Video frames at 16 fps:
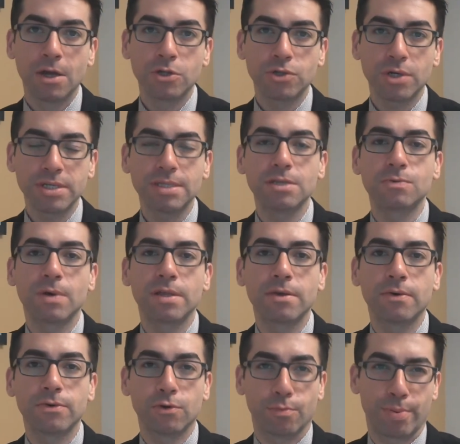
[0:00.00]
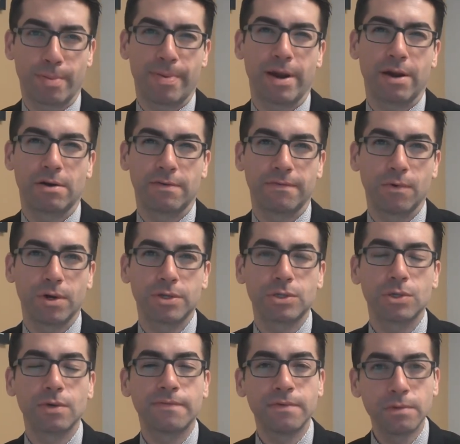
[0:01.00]
Trustees want to know you're prepared for it.
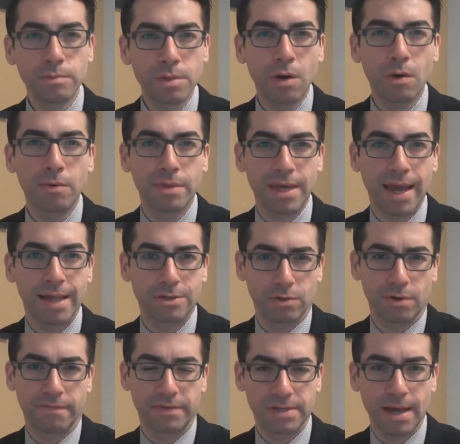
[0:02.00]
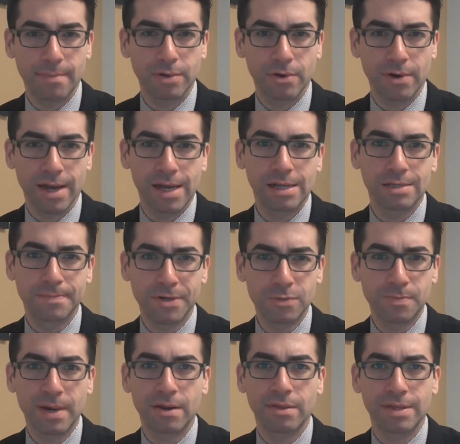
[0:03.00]
So if you know the answer off the top of your head, it's
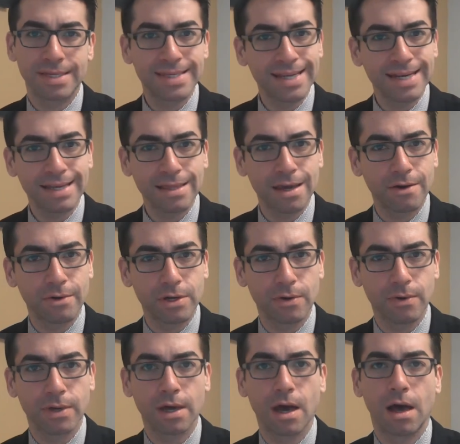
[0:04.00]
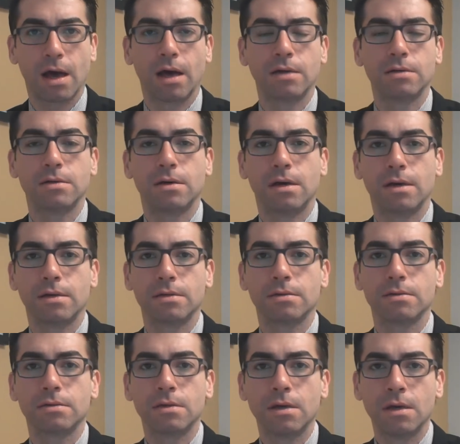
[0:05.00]
much better than sitting there and going,
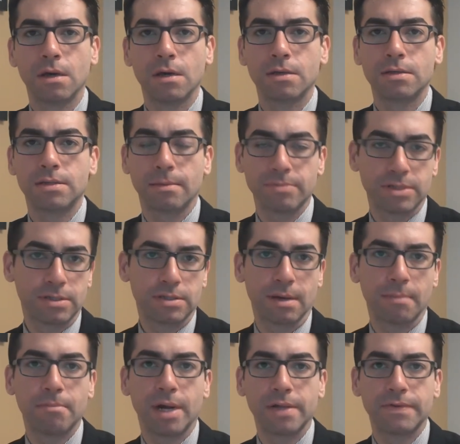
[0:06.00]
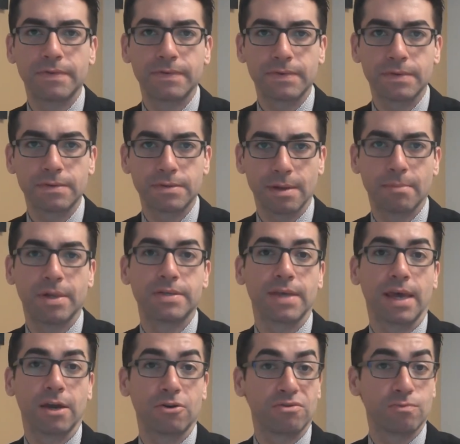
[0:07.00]
some months
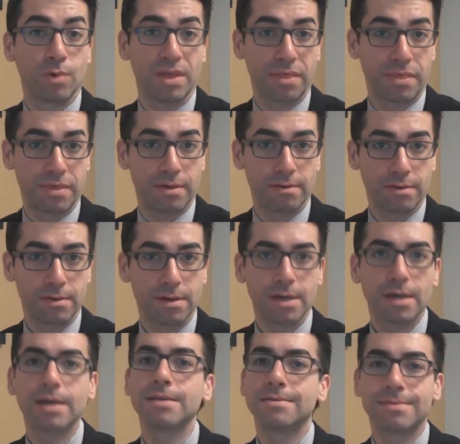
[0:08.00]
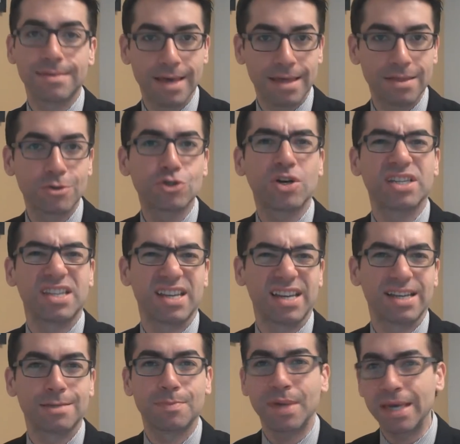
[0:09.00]
I earn one, because then the trustee
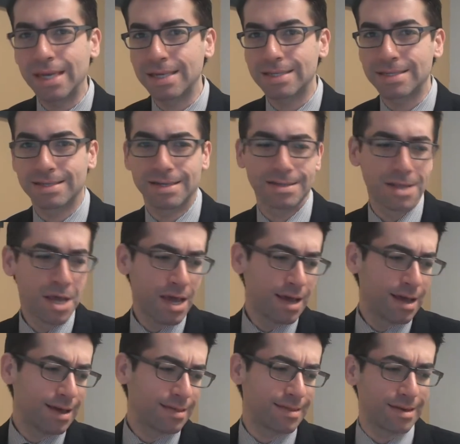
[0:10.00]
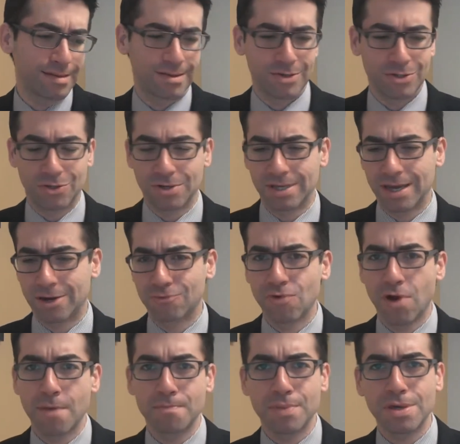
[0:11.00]
gets pissed and they start to get
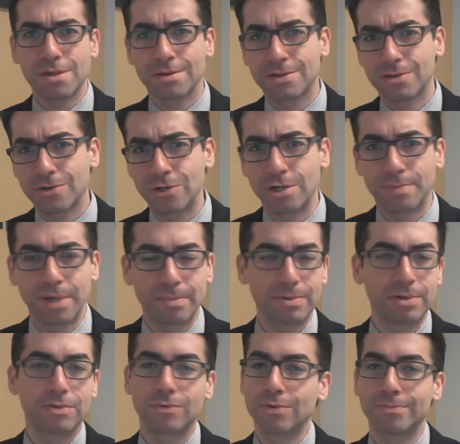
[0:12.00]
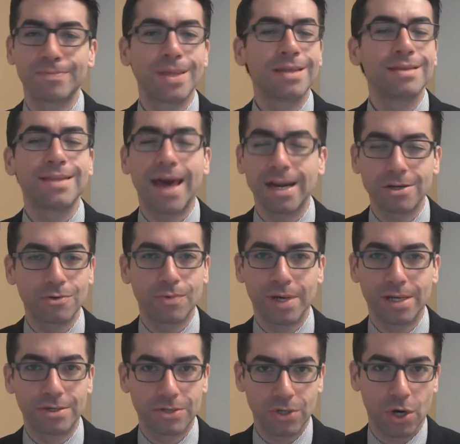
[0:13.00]
grumpy. There's 30 people in the room. Not a good way
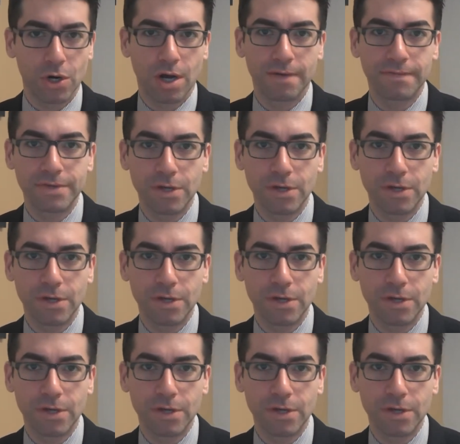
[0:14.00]
to start off.